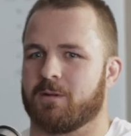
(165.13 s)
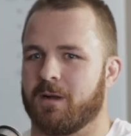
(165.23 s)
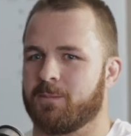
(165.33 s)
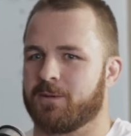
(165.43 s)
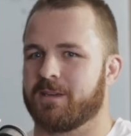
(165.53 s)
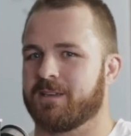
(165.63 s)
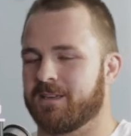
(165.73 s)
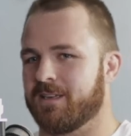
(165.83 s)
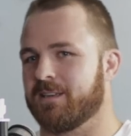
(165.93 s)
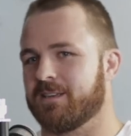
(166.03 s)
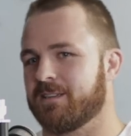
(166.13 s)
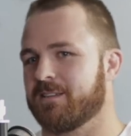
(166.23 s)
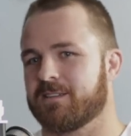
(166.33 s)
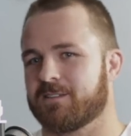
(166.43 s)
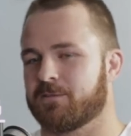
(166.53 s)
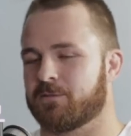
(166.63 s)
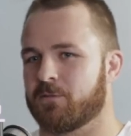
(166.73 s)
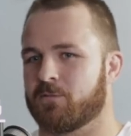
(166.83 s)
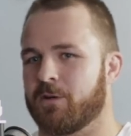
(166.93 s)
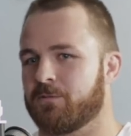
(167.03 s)
upbringing, and
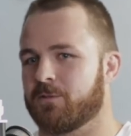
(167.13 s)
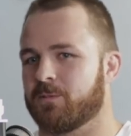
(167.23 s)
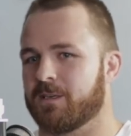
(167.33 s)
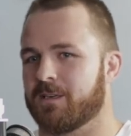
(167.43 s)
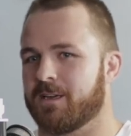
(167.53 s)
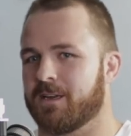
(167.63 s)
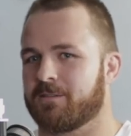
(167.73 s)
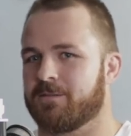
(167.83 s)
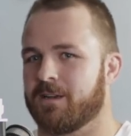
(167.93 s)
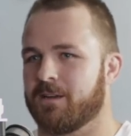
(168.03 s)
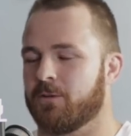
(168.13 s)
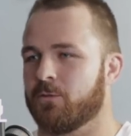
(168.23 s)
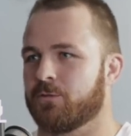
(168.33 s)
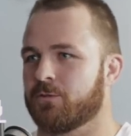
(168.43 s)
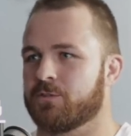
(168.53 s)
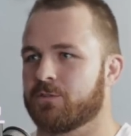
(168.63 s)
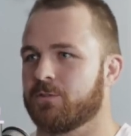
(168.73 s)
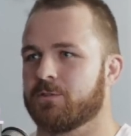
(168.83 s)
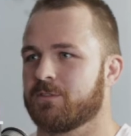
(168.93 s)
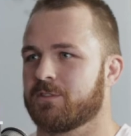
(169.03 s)
right from a young fella all through
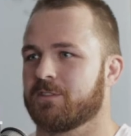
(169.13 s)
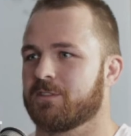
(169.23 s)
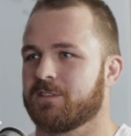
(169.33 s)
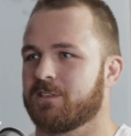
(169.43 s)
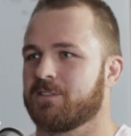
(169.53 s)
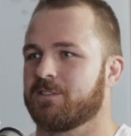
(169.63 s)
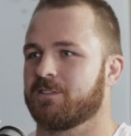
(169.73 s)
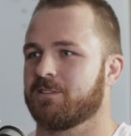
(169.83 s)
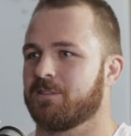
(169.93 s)
school, I just got such